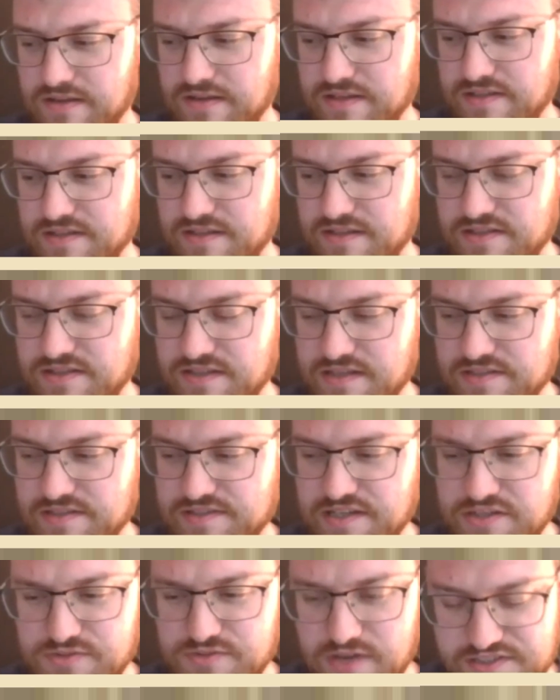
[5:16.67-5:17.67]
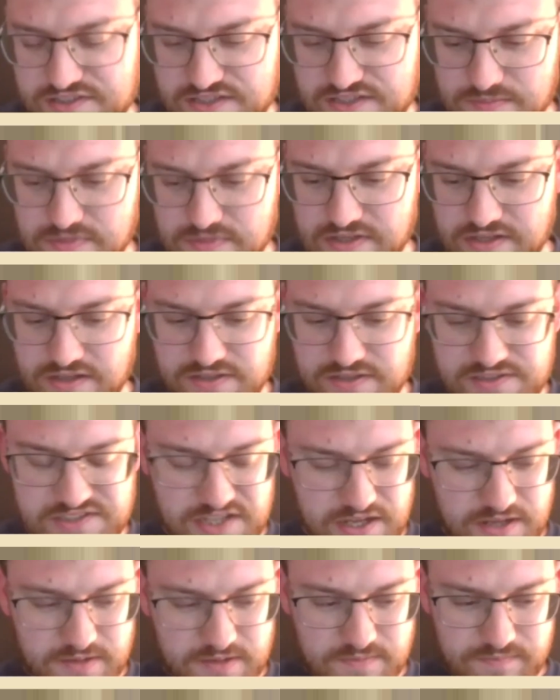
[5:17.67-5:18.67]
it's interesting because
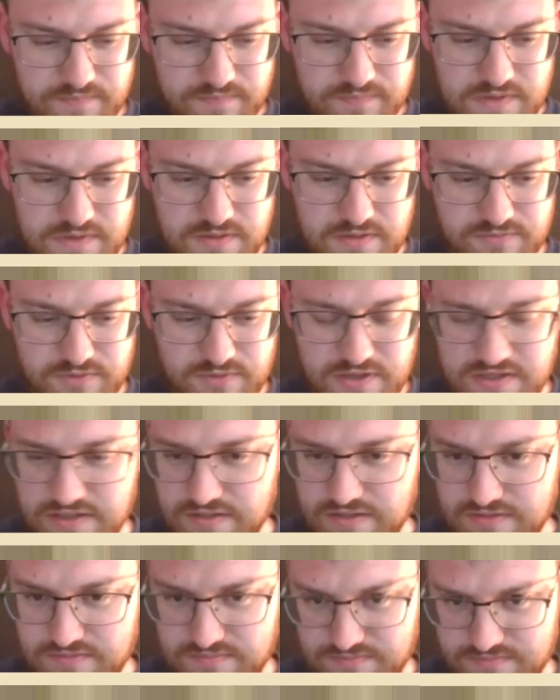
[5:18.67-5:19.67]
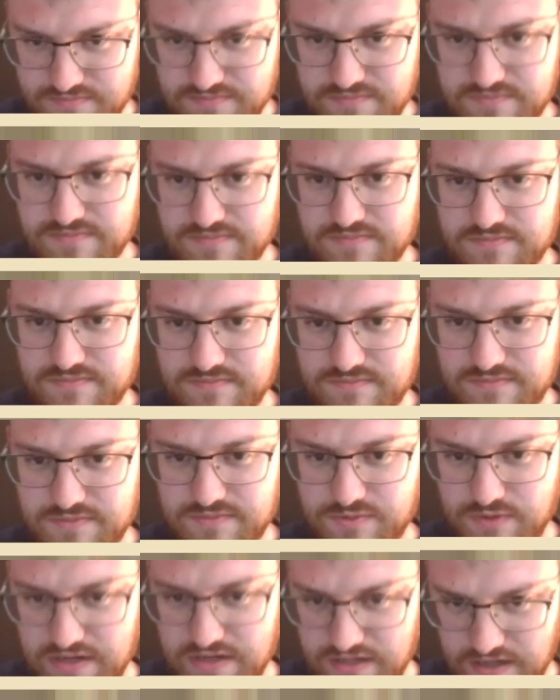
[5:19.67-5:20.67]
you've written
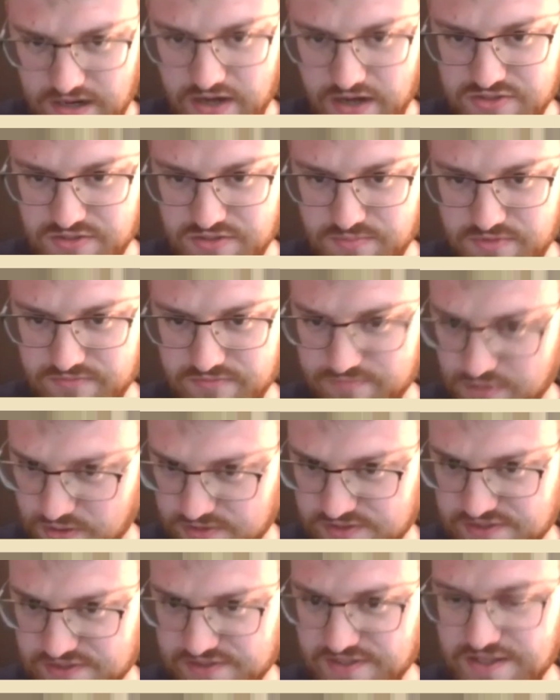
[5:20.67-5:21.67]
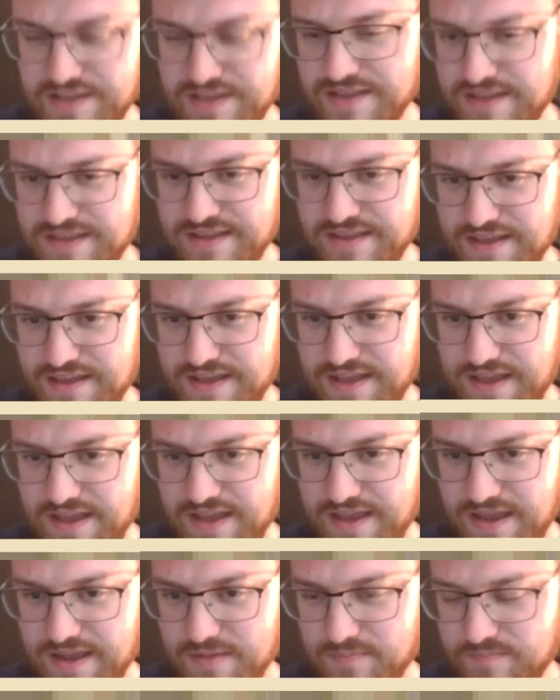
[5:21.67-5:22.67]
quite a large number of books,
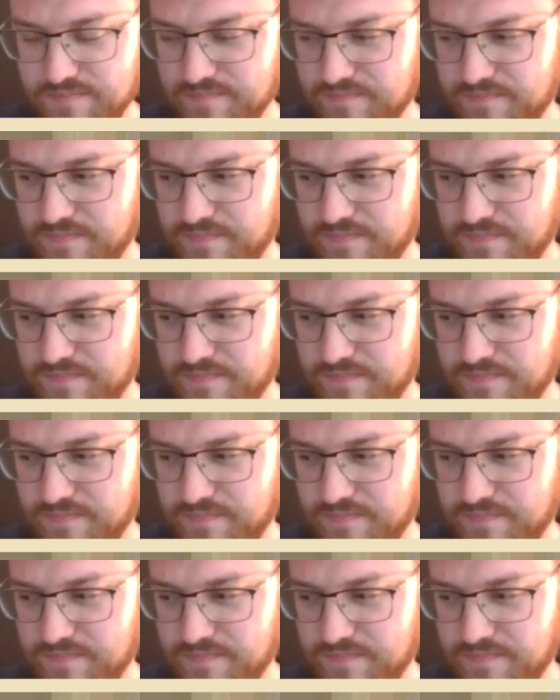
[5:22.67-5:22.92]
but